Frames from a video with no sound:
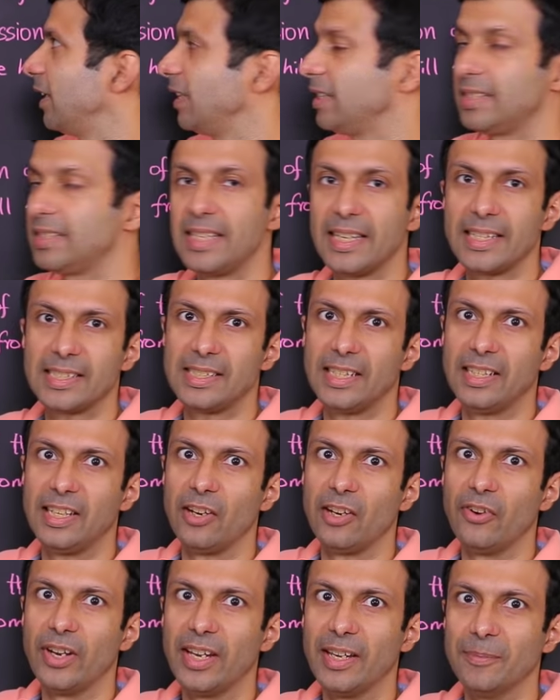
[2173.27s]
is 60
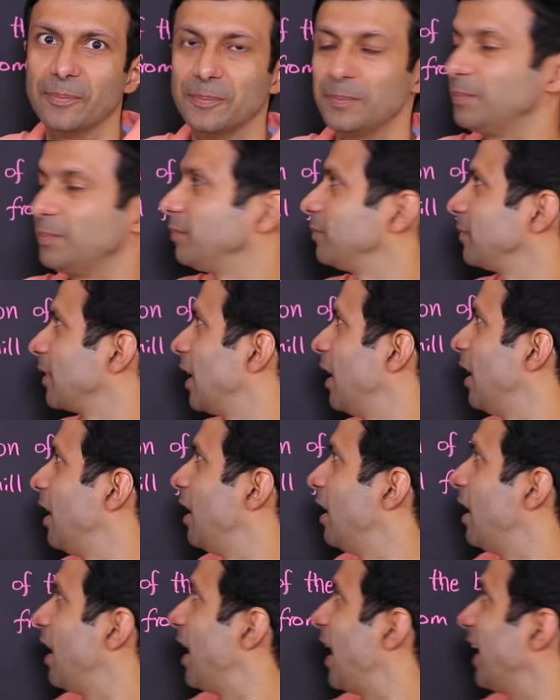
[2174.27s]
degree
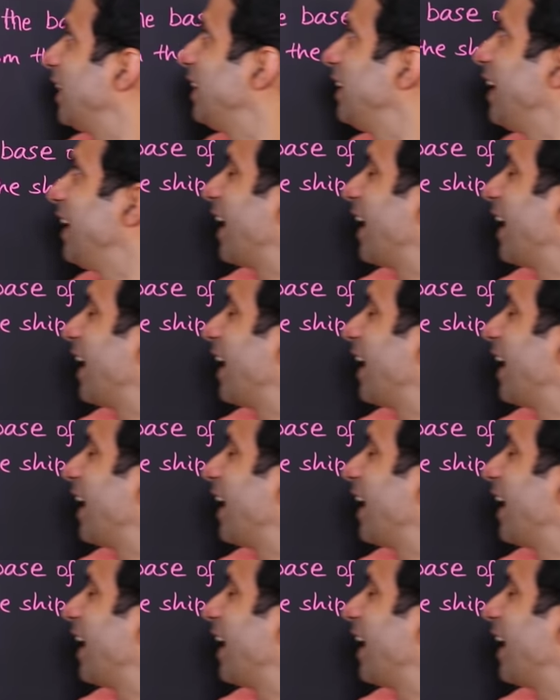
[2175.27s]
and the